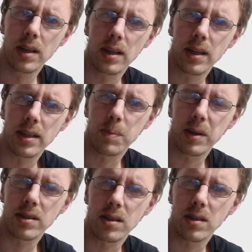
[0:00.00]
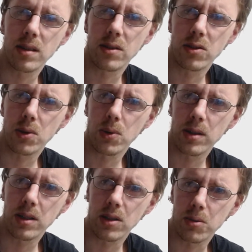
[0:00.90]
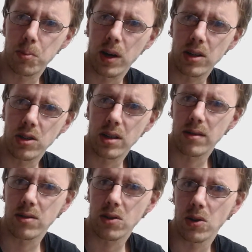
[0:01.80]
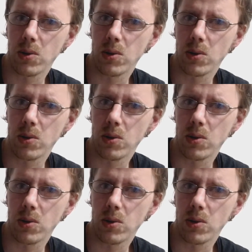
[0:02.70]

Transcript: It's basically to screw into your project so